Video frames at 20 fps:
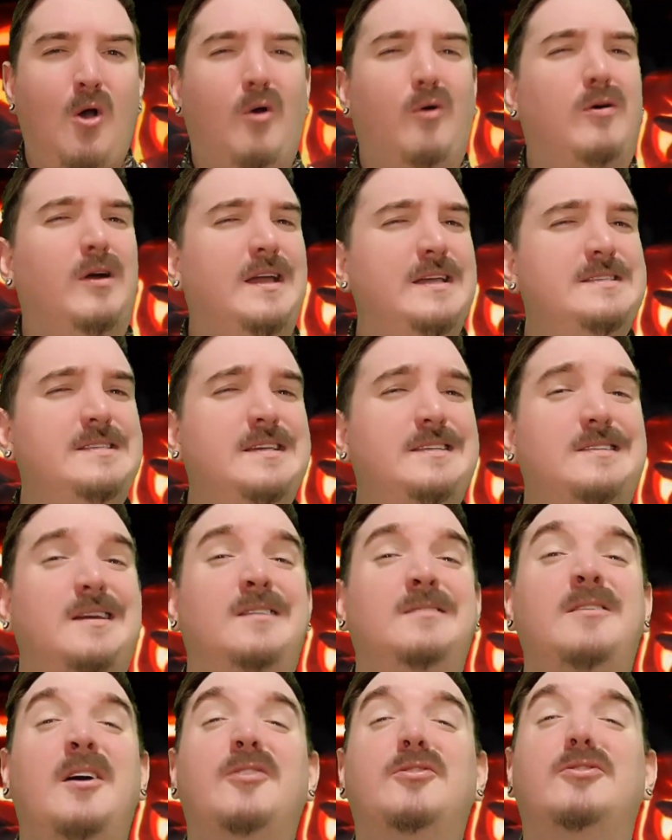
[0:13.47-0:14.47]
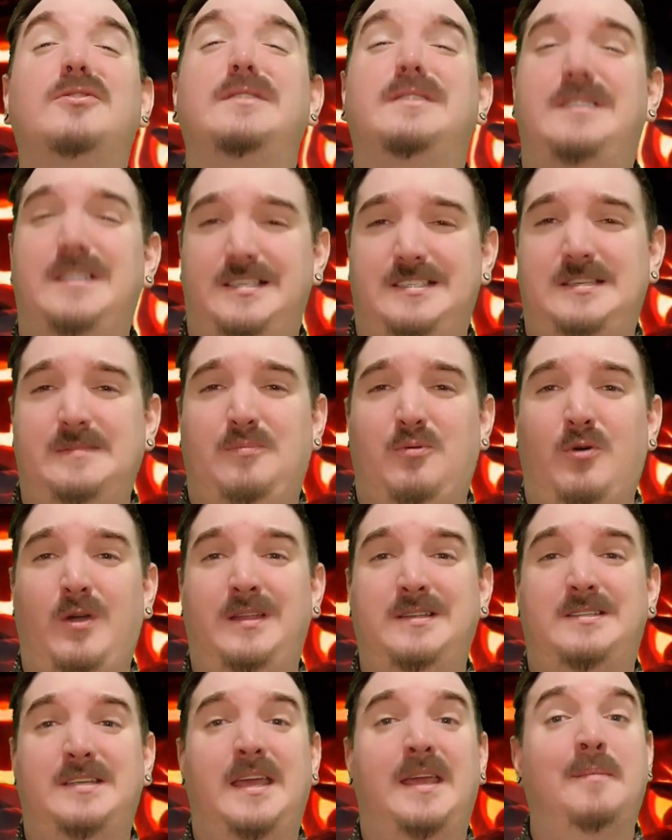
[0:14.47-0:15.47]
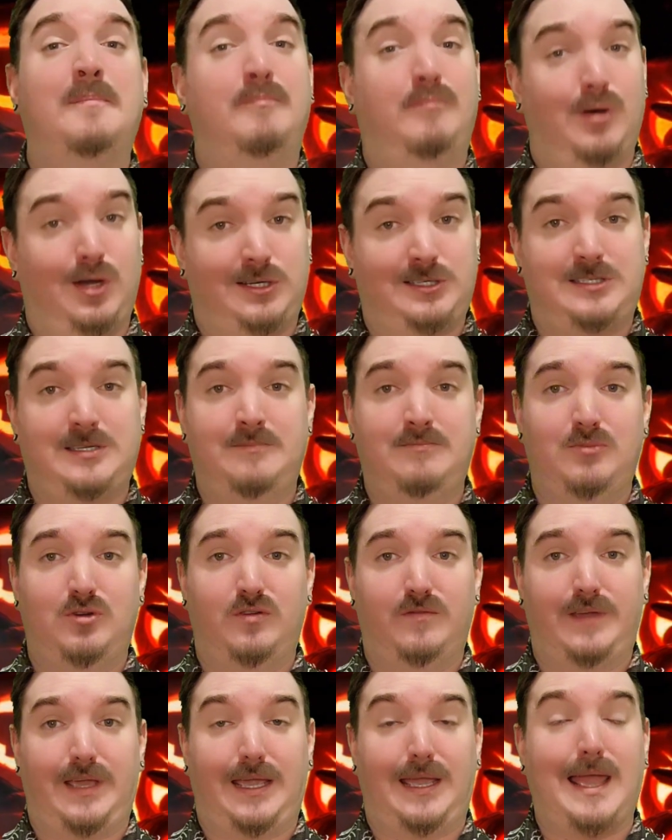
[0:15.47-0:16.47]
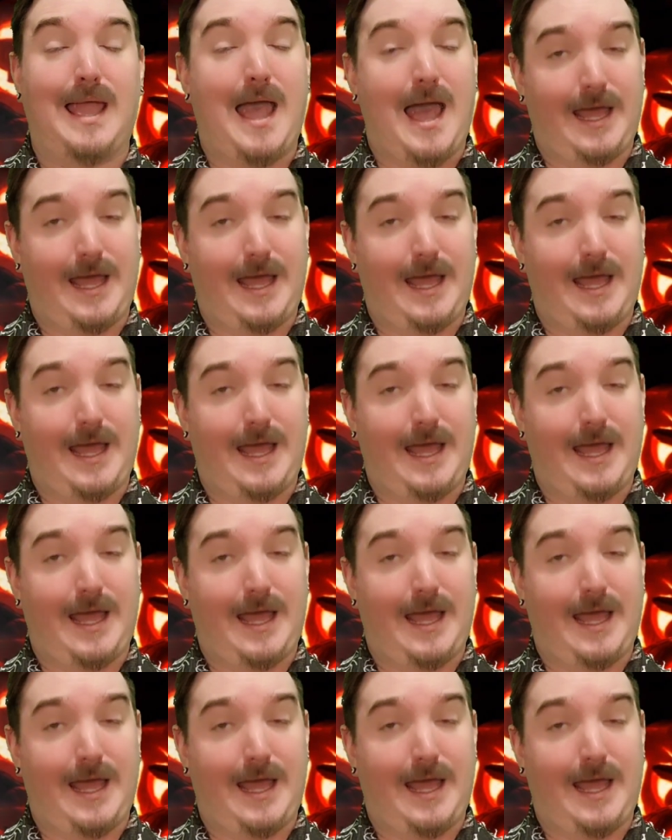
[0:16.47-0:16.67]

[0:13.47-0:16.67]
or is it another disappointing book-to-movie